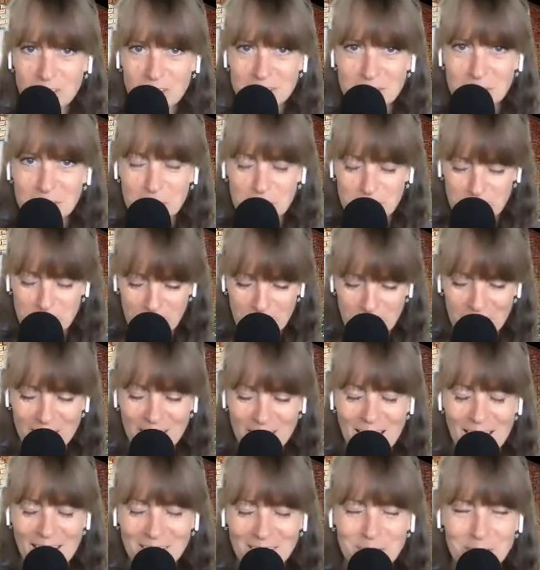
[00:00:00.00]
And it seems to be
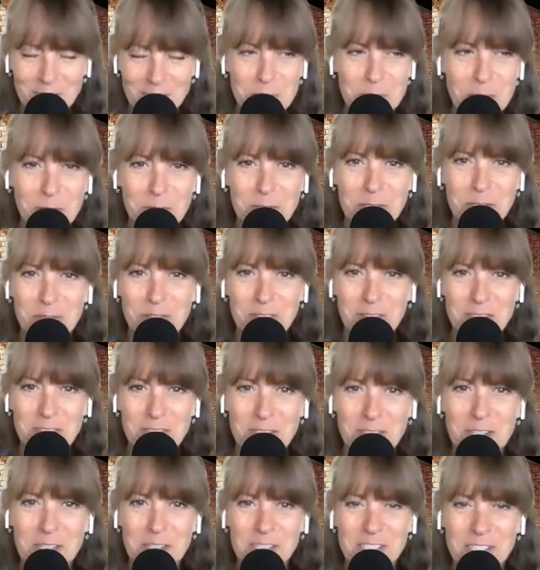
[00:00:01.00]
an analogy most of us
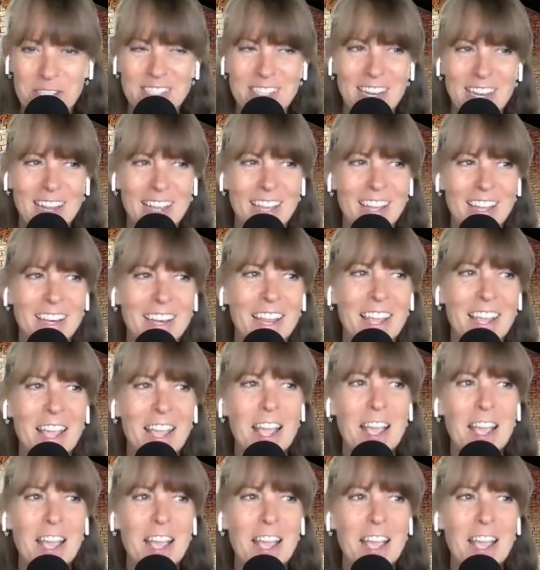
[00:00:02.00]
understand.